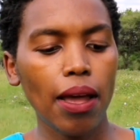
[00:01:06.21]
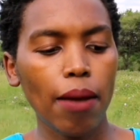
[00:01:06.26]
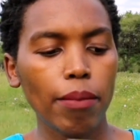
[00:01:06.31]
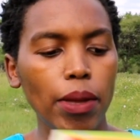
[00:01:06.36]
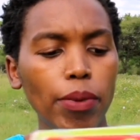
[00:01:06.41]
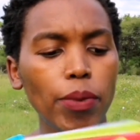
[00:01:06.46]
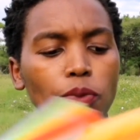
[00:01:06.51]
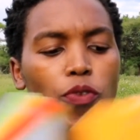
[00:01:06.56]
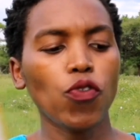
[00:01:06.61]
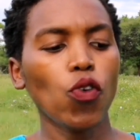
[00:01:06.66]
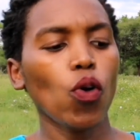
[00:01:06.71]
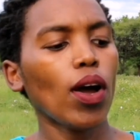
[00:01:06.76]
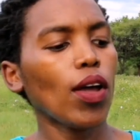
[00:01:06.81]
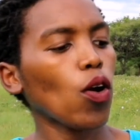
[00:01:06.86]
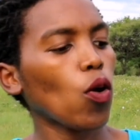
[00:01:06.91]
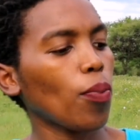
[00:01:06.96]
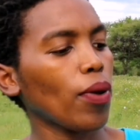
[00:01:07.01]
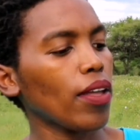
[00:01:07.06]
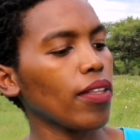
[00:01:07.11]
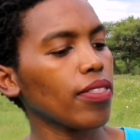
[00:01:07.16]
Maybe before I
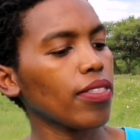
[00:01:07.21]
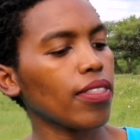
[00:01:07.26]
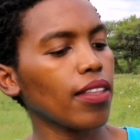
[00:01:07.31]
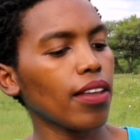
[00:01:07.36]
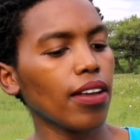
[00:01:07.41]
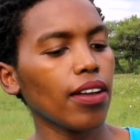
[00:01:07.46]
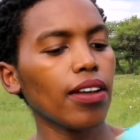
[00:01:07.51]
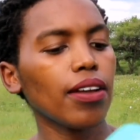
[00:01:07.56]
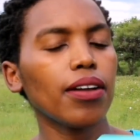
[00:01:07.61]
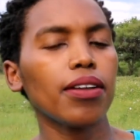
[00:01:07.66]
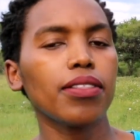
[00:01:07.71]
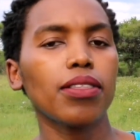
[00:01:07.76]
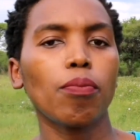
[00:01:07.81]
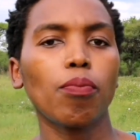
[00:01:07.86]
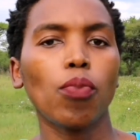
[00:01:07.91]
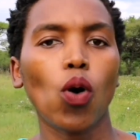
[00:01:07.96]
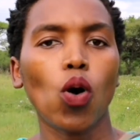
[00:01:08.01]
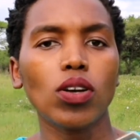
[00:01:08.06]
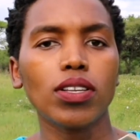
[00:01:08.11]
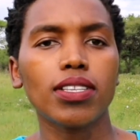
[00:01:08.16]
open the
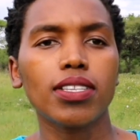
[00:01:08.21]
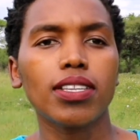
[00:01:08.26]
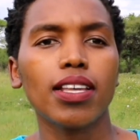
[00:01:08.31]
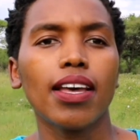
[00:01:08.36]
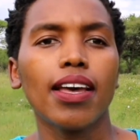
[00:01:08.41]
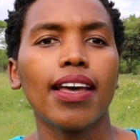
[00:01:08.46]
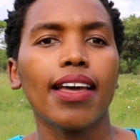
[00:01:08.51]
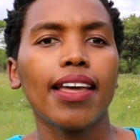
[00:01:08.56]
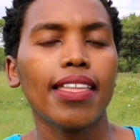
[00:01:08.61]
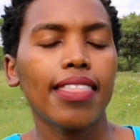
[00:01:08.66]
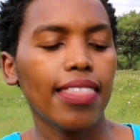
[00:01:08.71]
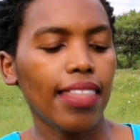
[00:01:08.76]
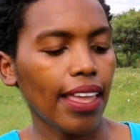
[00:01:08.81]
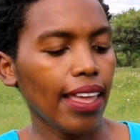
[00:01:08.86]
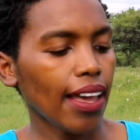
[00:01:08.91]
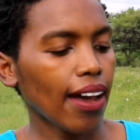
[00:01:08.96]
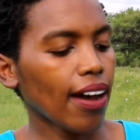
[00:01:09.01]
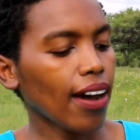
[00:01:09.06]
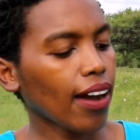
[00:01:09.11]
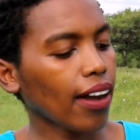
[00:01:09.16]
box,
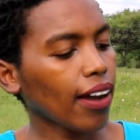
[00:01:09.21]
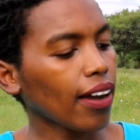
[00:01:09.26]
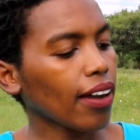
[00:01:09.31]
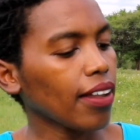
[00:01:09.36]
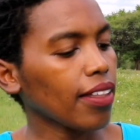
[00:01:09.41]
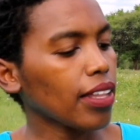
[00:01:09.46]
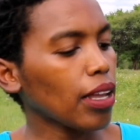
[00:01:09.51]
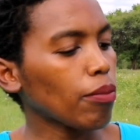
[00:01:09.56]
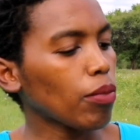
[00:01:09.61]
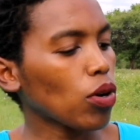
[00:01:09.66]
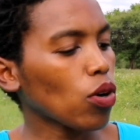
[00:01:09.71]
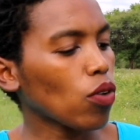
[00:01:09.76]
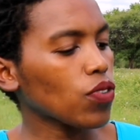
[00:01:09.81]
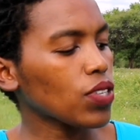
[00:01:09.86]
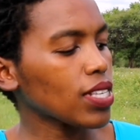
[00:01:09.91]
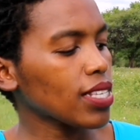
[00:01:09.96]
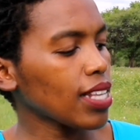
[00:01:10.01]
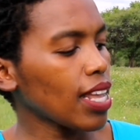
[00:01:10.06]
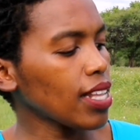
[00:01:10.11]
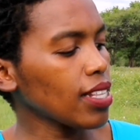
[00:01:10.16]
there are a number of
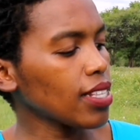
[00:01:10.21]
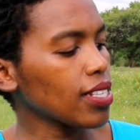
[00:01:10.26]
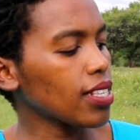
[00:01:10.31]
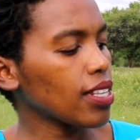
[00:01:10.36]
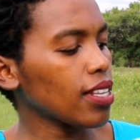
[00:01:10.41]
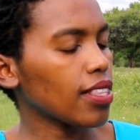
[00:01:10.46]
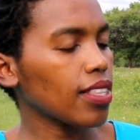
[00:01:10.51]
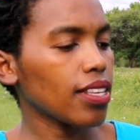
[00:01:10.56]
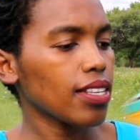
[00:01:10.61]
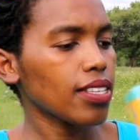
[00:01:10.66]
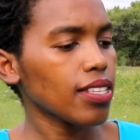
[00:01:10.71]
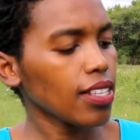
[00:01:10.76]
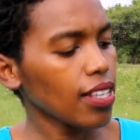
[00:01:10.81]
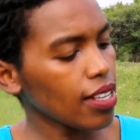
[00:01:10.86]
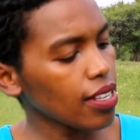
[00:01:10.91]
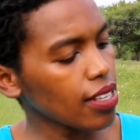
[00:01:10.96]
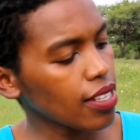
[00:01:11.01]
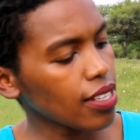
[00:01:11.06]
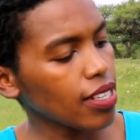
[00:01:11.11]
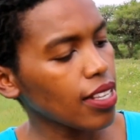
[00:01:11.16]
sets. This
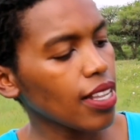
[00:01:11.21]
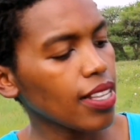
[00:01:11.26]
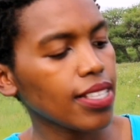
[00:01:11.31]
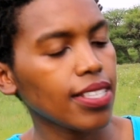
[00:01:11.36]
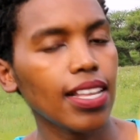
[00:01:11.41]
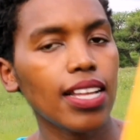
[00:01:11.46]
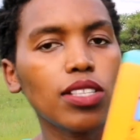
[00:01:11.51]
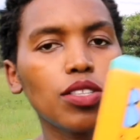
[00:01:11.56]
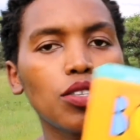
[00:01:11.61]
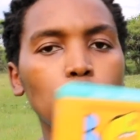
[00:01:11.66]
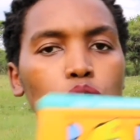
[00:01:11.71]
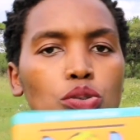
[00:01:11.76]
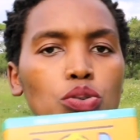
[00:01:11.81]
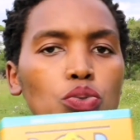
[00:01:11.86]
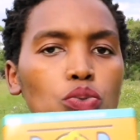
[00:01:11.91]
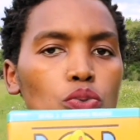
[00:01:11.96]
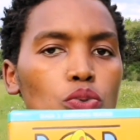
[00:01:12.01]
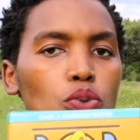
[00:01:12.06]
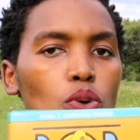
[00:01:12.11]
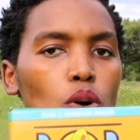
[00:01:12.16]
is set
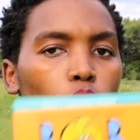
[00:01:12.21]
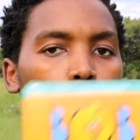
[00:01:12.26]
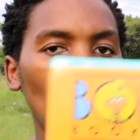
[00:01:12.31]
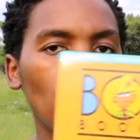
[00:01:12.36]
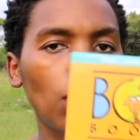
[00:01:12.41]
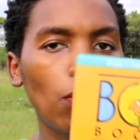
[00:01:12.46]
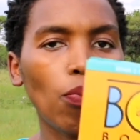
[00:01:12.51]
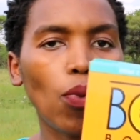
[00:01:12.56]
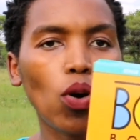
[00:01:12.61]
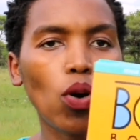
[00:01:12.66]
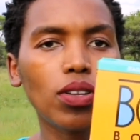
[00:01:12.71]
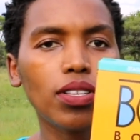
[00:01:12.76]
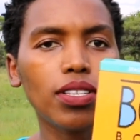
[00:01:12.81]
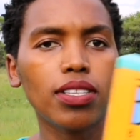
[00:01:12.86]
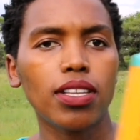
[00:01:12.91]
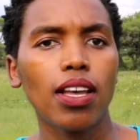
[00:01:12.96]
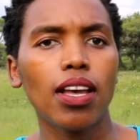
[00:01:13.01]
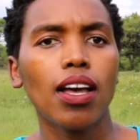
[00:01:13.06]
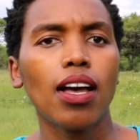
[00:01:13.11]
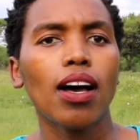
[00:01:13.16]
2 of the box.